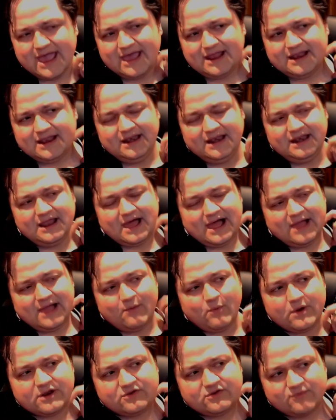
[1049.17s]
And I
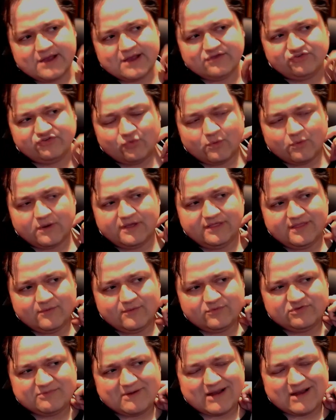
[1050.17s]
wanted to write a story
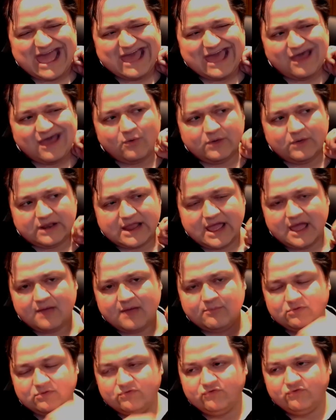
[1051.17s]
that was about how it
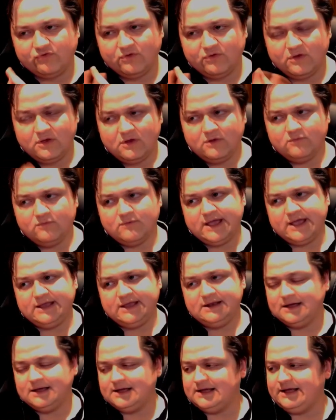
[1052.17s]
happens.
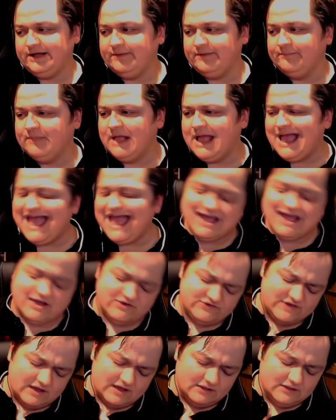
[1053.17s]
Right.
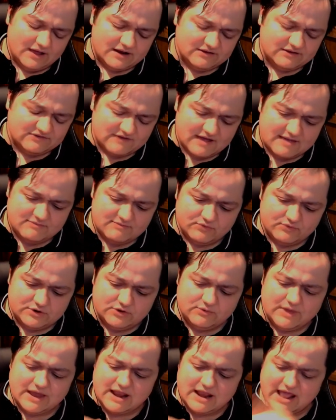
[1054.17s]
Because a lot of times when
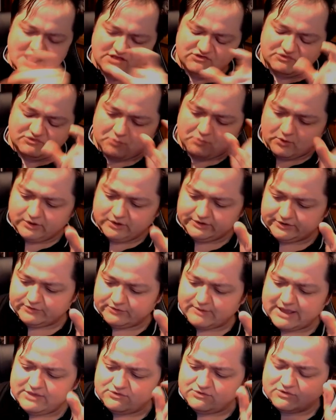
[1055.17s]
you get a spoiler,
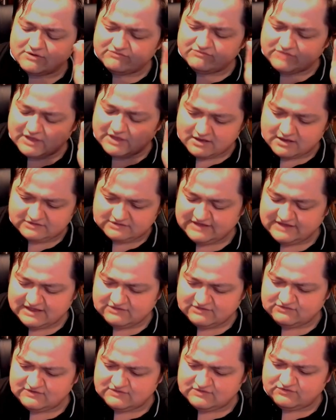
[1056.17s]
right, you don't have the
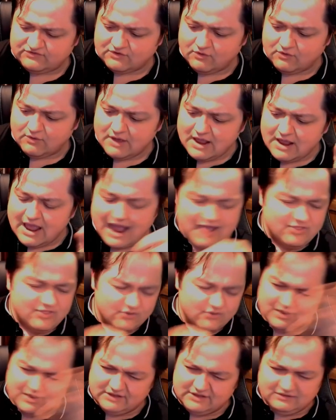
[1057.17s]
context. And so
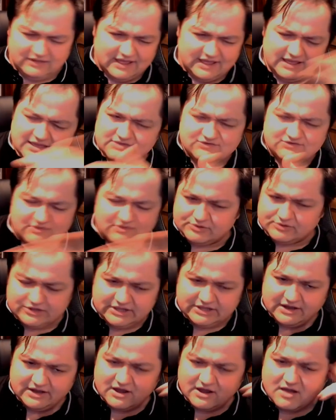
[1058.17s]
either it is
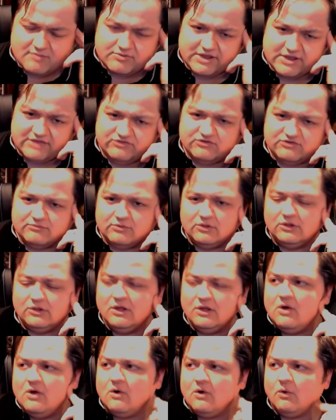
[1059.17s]
completely
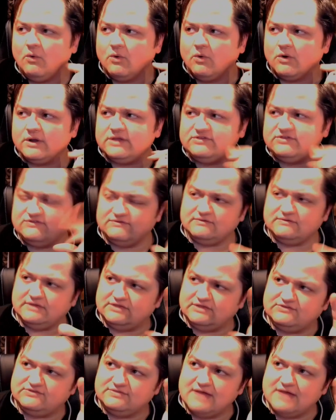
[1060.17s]
incomprehensible, or
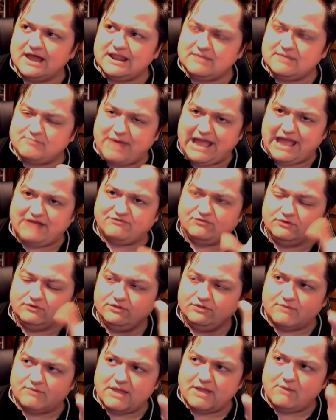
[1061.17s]
it's not impactful
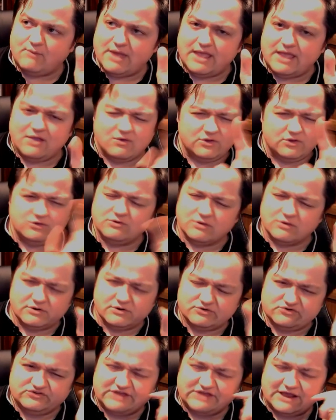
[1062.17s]
in the right way, or you don't
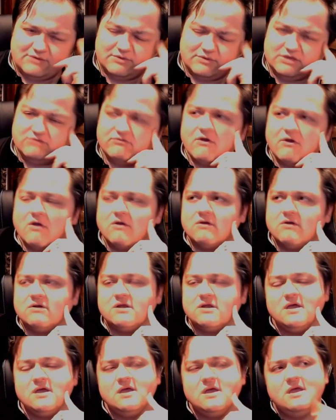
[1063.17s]
understand what you've
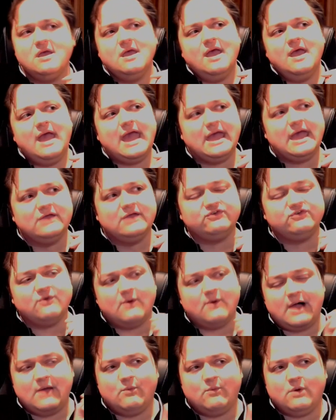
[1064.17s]
heard. Yeah. And
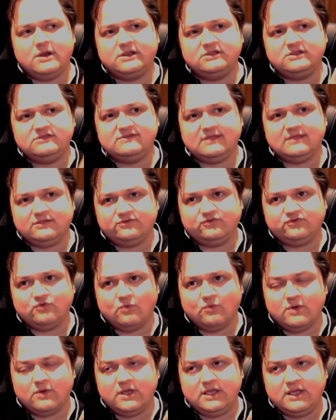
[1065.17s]
so I wanted to tell a
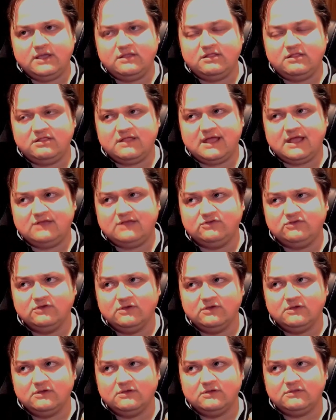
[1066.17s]
story that
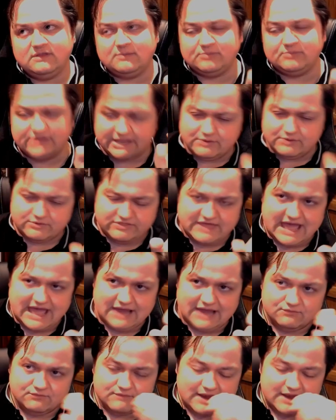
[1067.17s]
played with
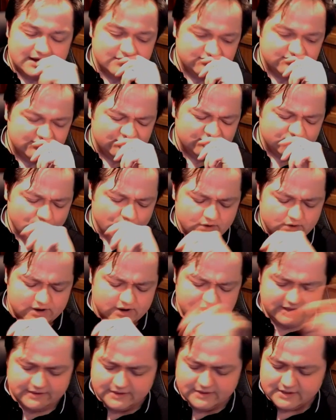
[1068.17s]
that, right? Because the
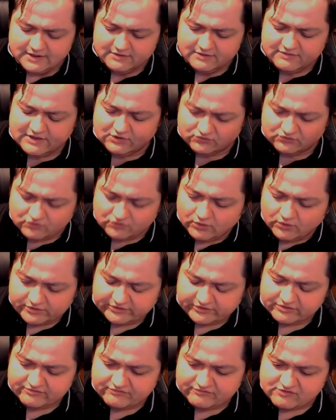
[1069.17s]
story that you're told
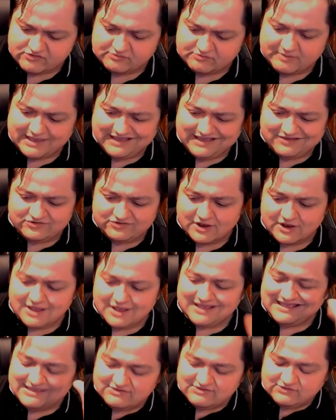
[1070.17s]
on the first page
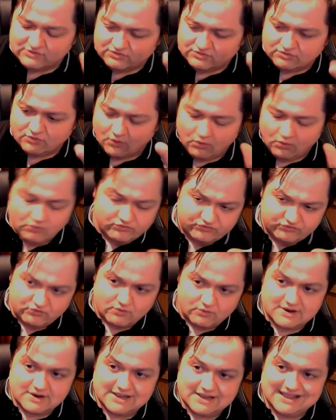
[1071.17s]
isn't the whole
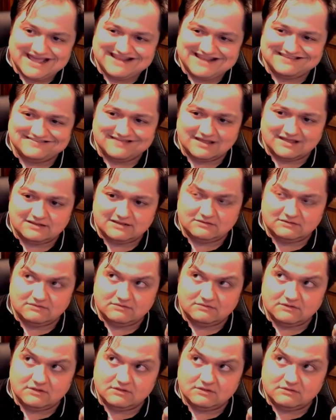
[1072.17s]
story, and it's not.
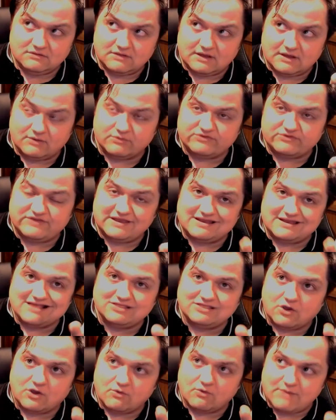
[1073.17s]
I don't want to say not
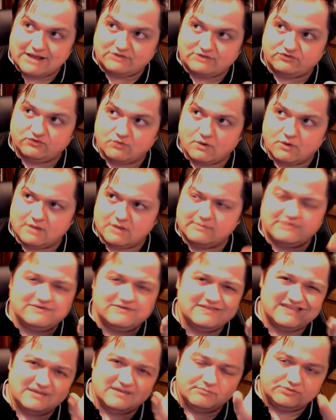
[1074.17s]
the correct story, but it's
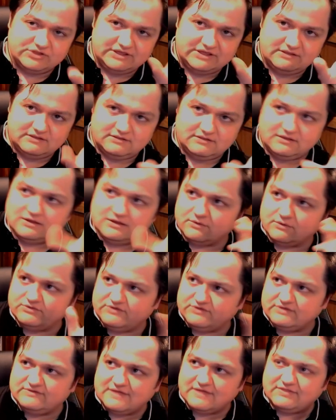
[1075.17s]
not the complete.
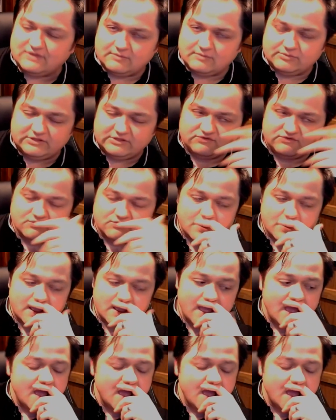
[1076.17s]
It's not the complete story,